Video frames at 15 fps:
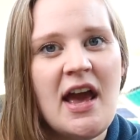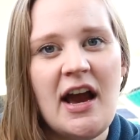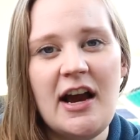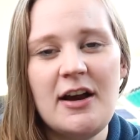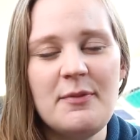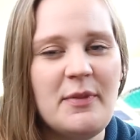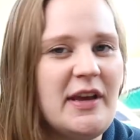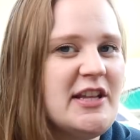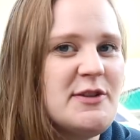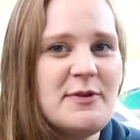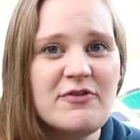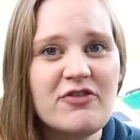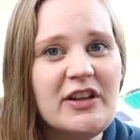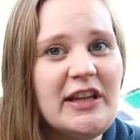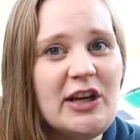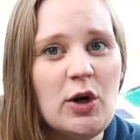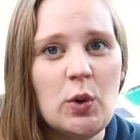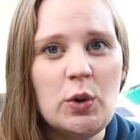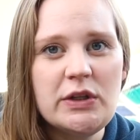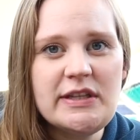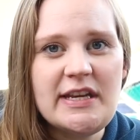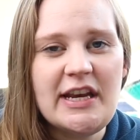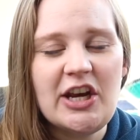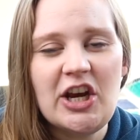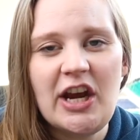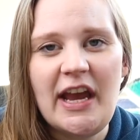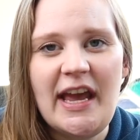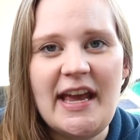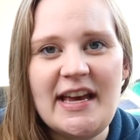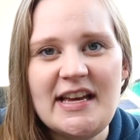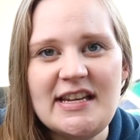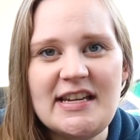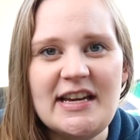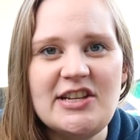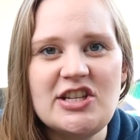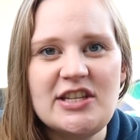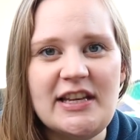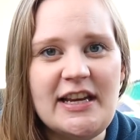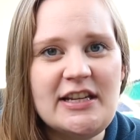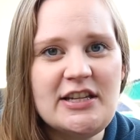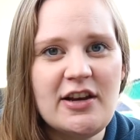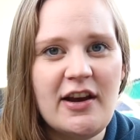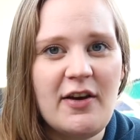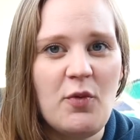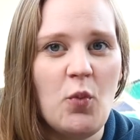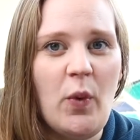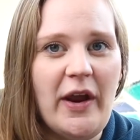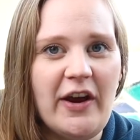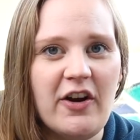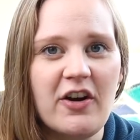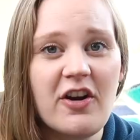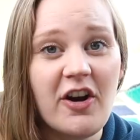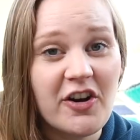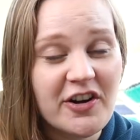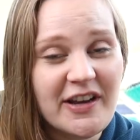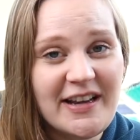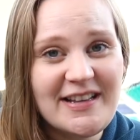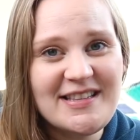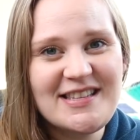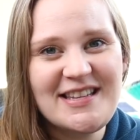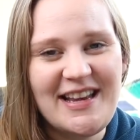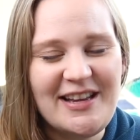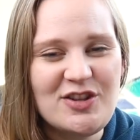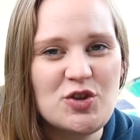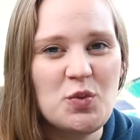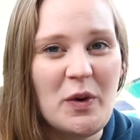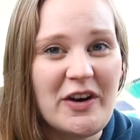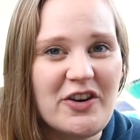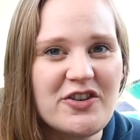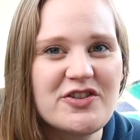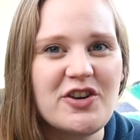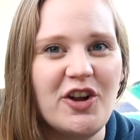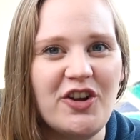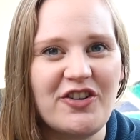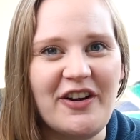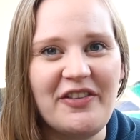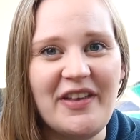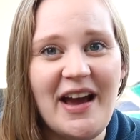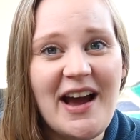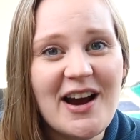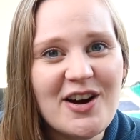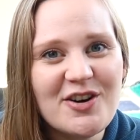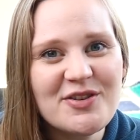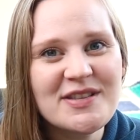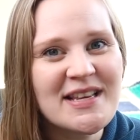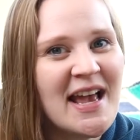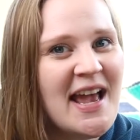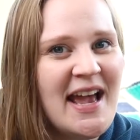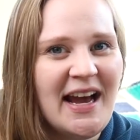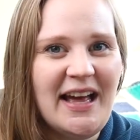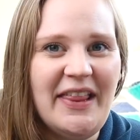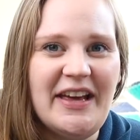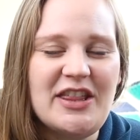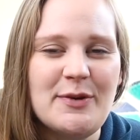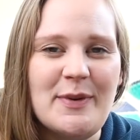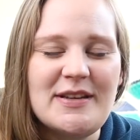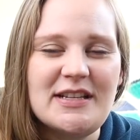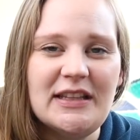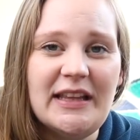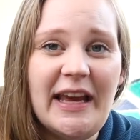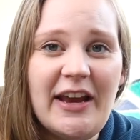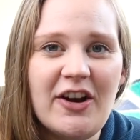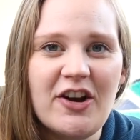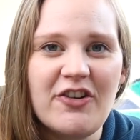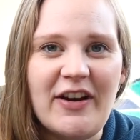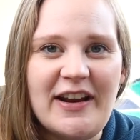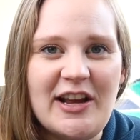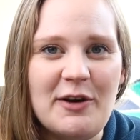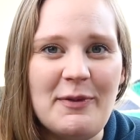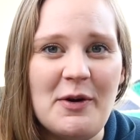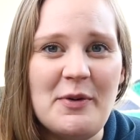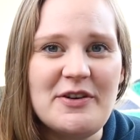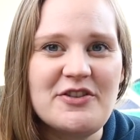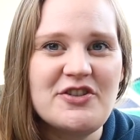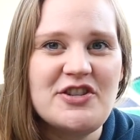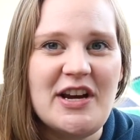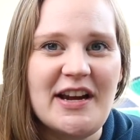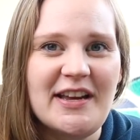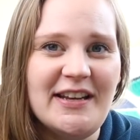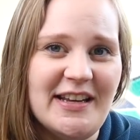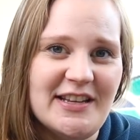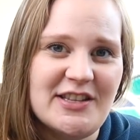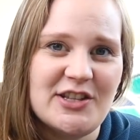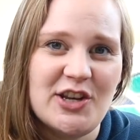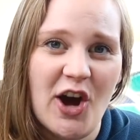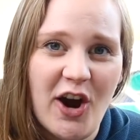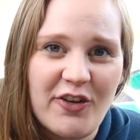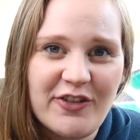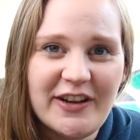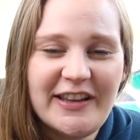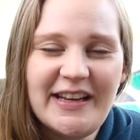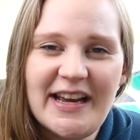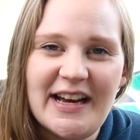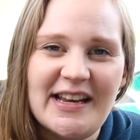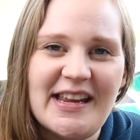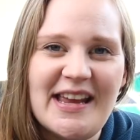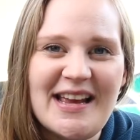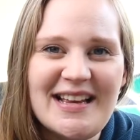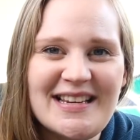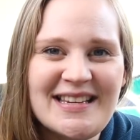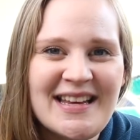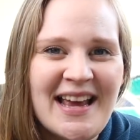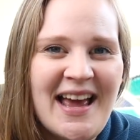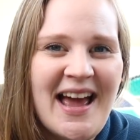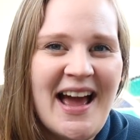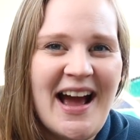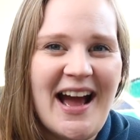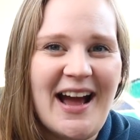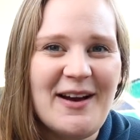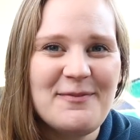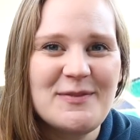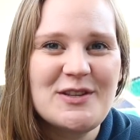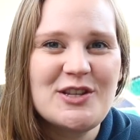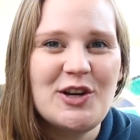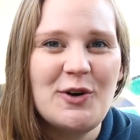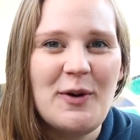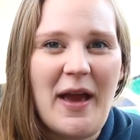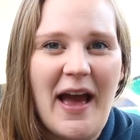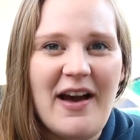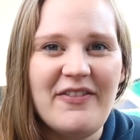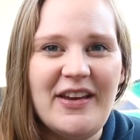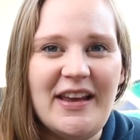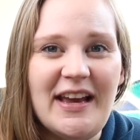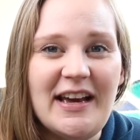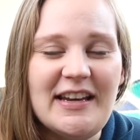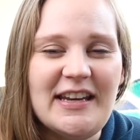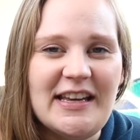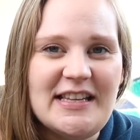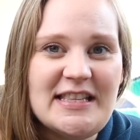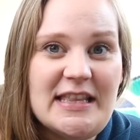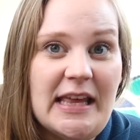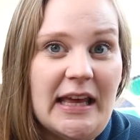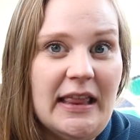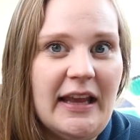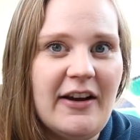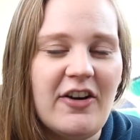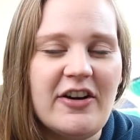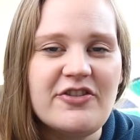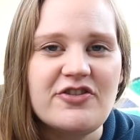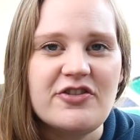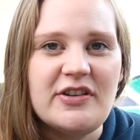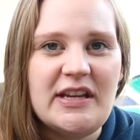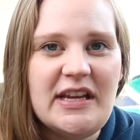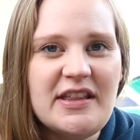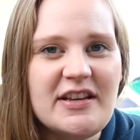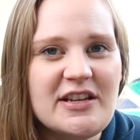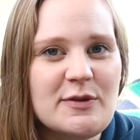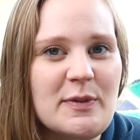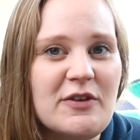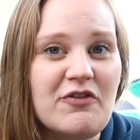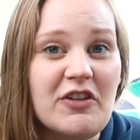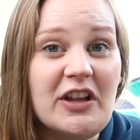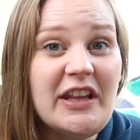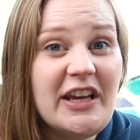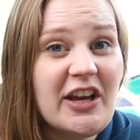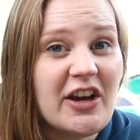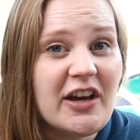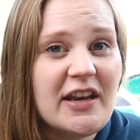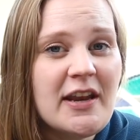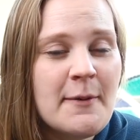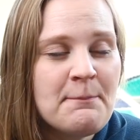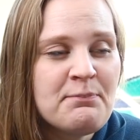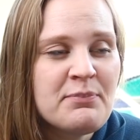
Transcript: It's been really cold here and I just like to wear cardigans and sweaters all around the house. I like them as a layer. Right now my winter jacket is not really cutting it, so having a nice thick layer underneath has been really good.